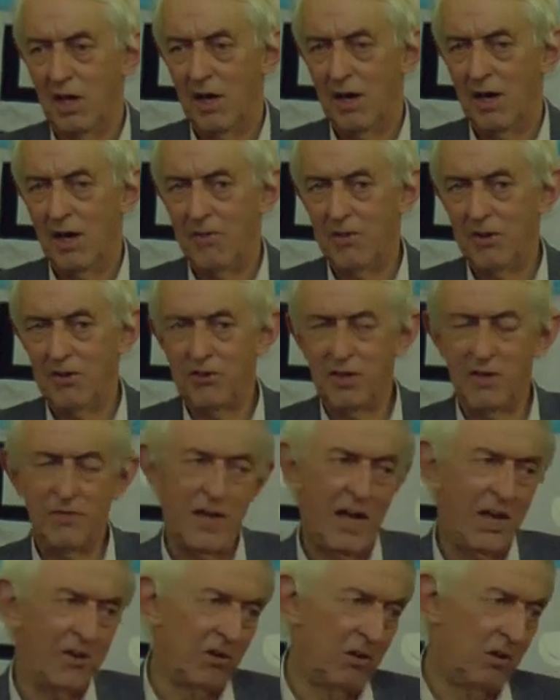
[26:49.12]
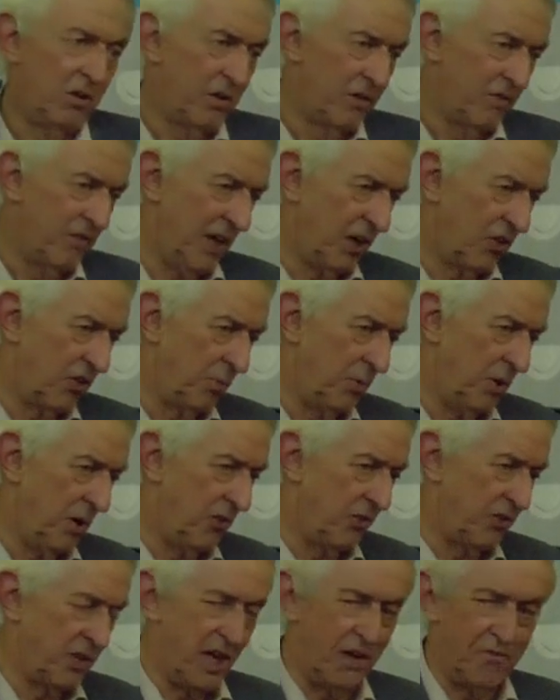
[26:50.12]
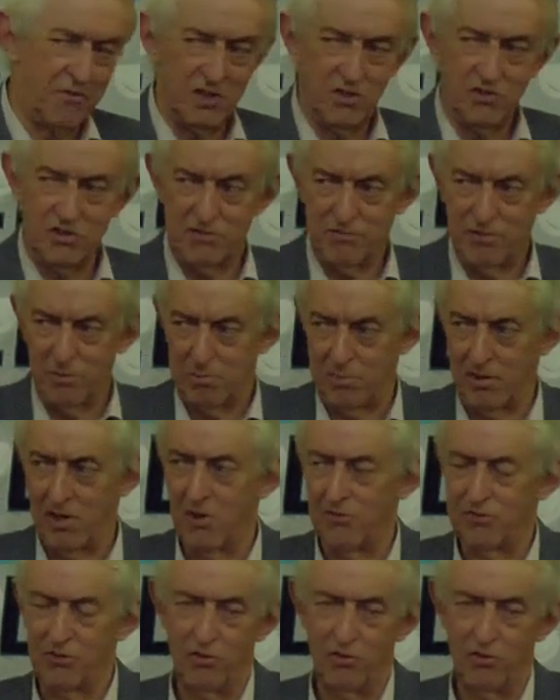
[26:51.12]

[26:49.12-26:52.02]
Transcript: And they said they had a lot of experts covering different parts